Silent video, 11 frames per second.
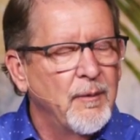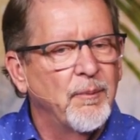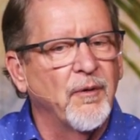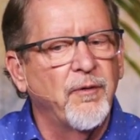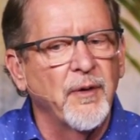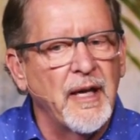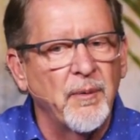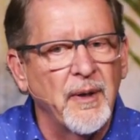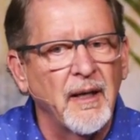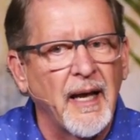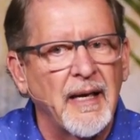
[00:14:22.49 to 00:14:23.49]
before they
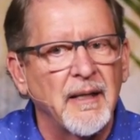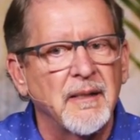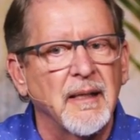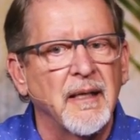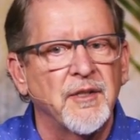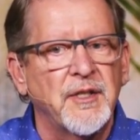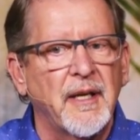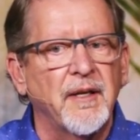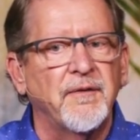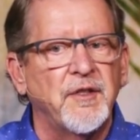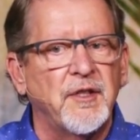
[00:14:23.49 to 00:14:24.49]
realized, instead
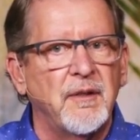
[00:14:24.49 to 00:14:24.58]
of